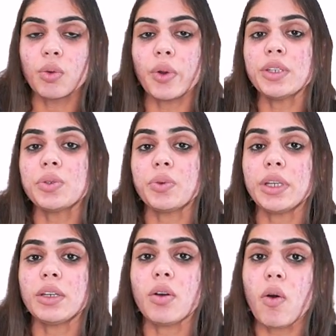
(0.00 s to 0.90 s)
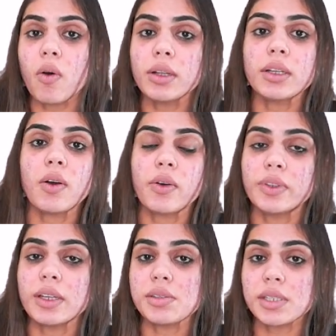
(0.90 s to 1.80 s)
going to read all of
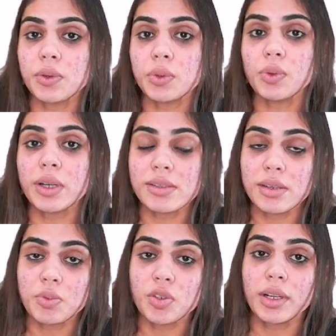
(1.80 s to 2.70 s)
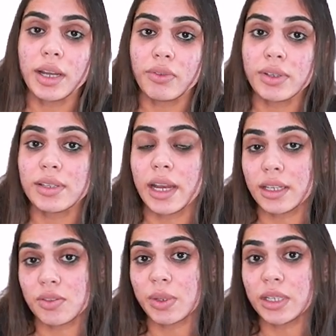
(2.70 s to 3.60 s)
the co2 consumption level that
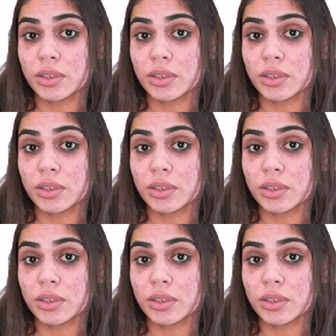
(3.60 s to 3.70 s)
is being